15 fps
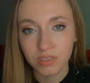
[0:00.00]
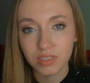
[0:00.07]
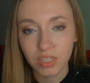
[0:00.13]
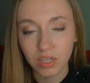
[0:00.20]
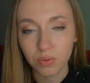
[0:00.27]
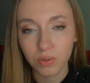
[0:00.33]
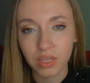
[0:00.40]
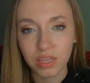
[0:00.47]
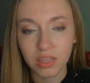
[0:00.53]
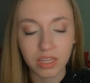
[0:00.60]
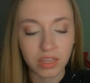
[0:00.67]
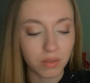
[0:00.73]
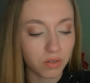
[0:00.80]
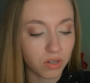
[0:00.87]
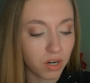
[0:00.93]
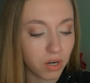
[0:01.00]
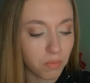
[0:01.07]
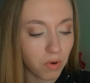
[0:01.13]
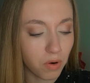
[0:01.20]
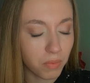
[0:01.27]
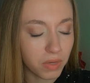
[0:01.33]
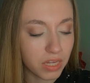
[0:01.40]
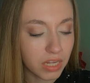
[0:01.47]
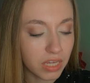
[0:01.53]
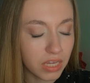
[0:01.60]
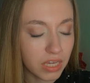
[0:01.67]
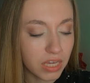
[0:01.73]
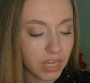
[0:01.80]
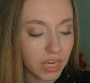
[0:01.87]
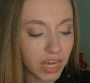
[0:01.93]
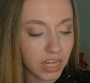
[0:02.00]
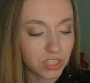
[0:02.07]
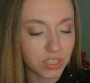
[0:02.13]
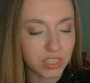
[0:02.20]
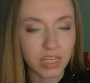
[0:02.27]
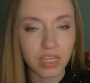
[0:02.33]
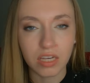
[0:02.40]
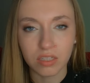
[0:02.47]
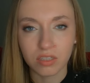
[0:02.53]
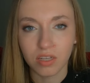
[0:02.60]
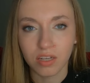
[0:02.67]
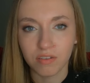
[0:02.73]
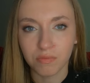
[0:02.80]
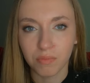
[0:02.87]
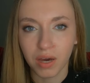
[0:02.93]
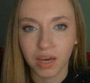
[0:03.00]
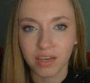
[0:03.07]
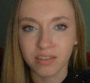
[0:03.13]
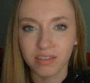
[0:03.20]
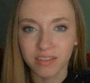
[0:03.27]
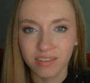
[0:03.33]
deal with at the current moment, and just taking a lot of my